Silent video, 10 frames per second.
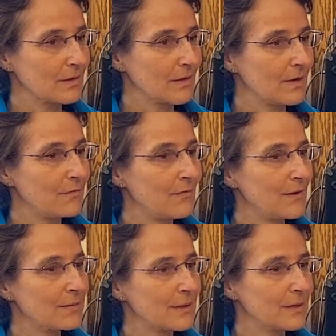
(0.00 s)
a
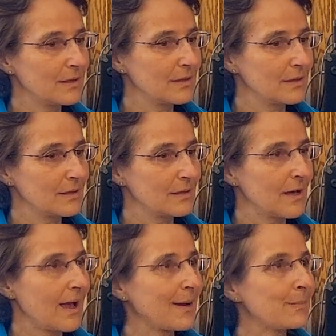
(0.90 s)
very
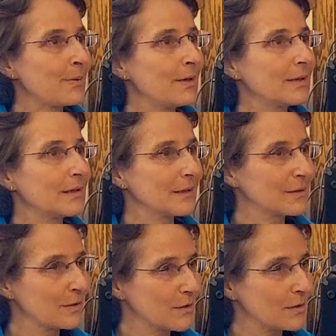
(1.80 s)
happy
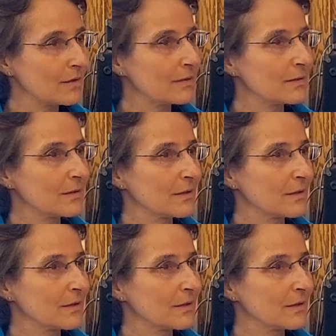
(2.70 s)
little girl.